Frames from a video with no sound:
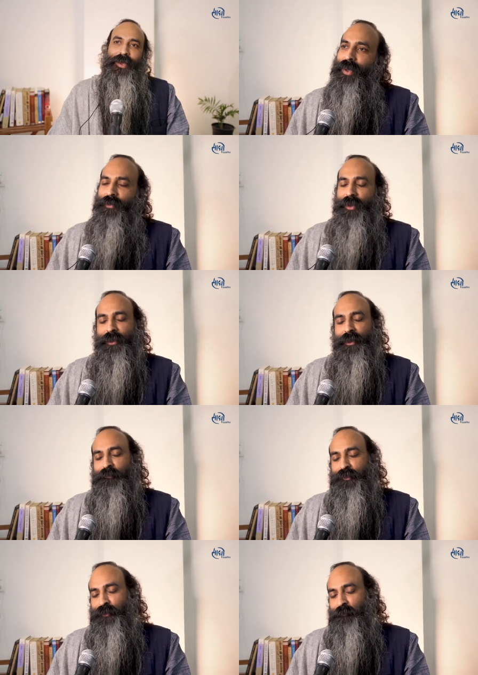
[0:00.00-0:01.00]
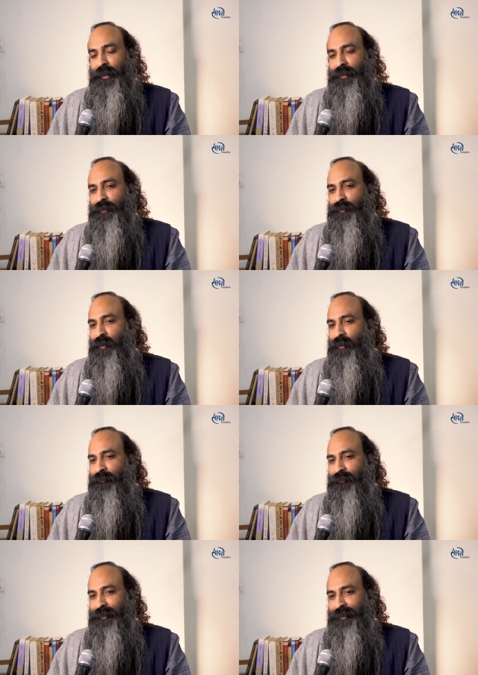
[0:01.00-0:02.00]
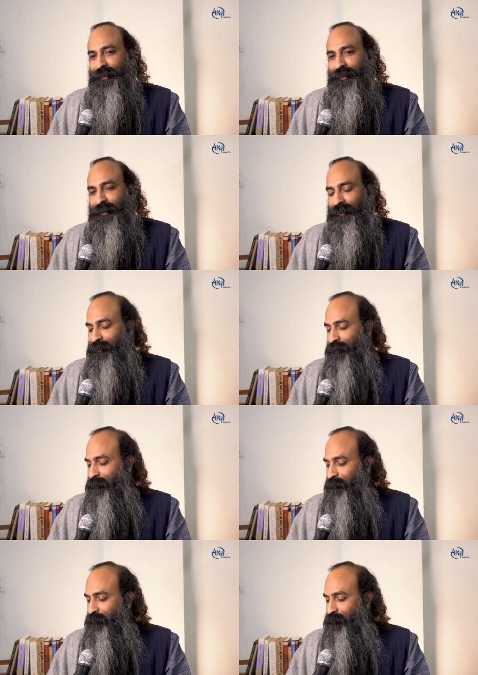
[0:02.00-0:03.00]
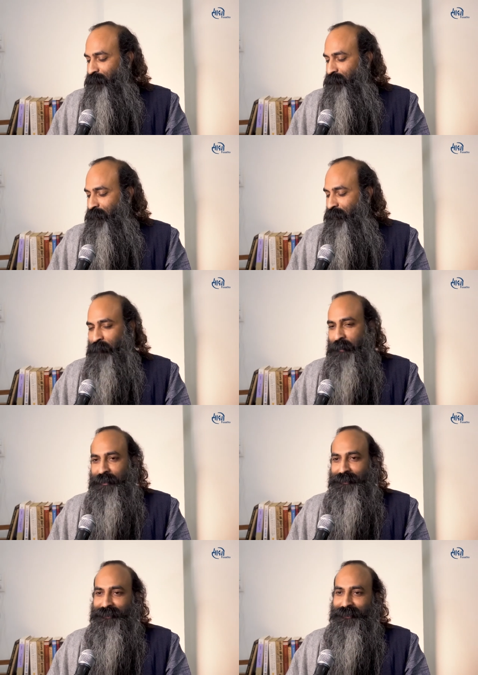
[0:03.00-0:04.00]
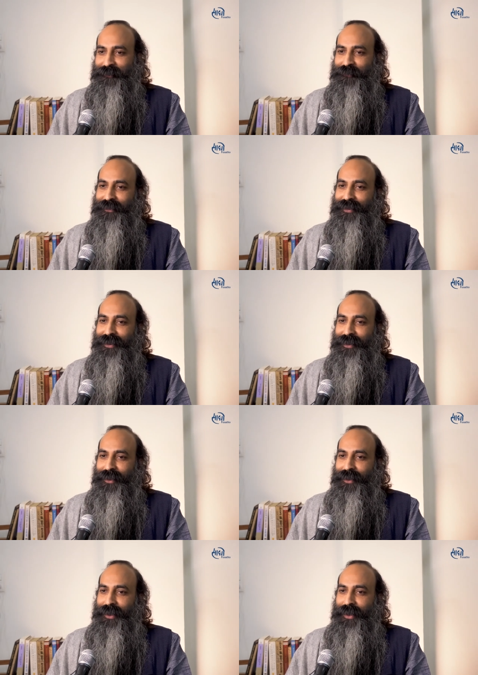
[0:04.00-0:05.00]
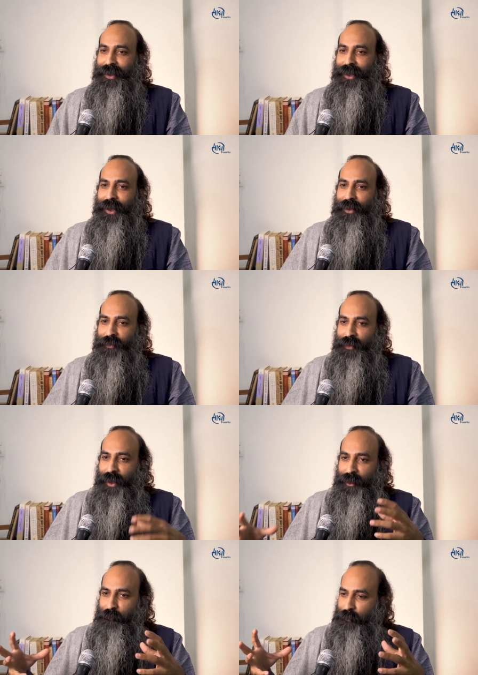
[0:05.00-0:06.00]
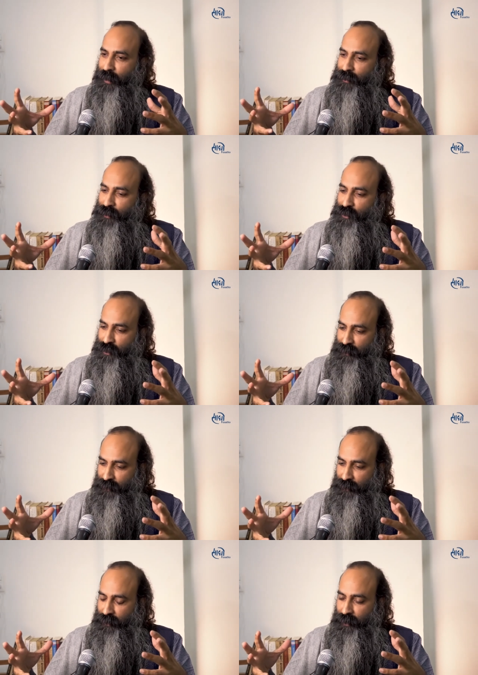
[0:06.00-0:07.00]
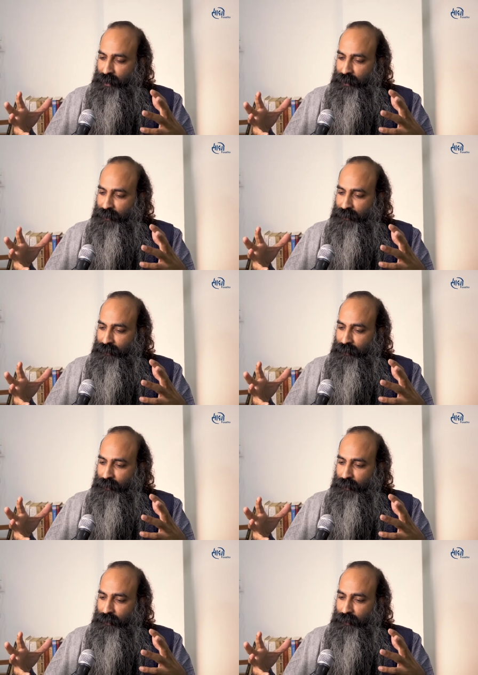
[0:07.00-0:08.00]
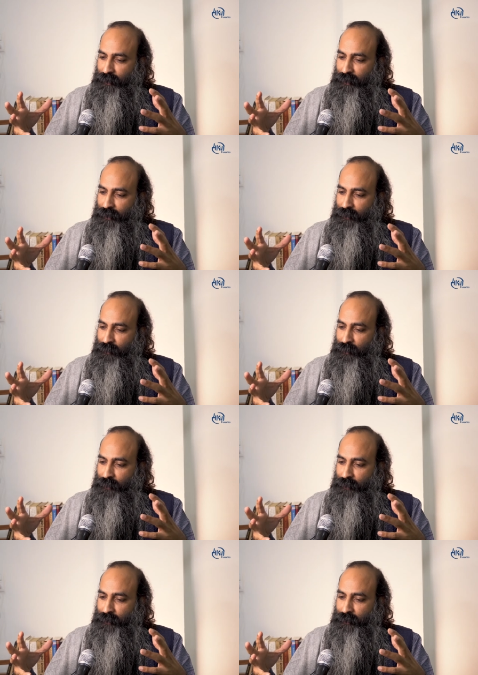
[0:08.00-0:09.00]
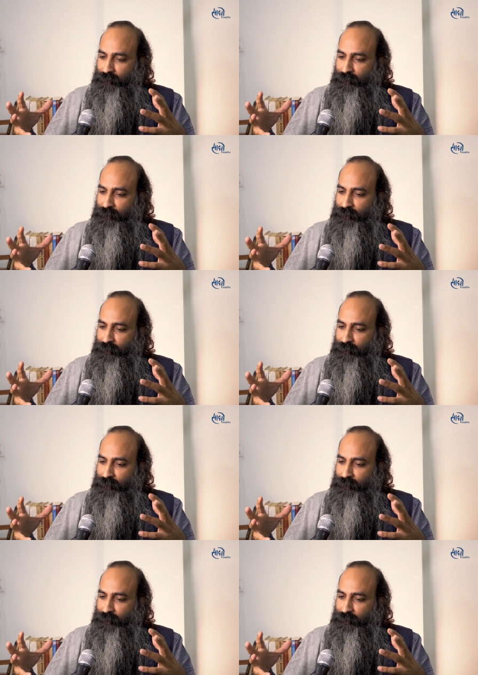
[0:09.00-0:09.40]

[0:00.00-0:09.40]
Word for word: And then he comes to the presence of um, Ramakrishna. In that presence, Glenn, the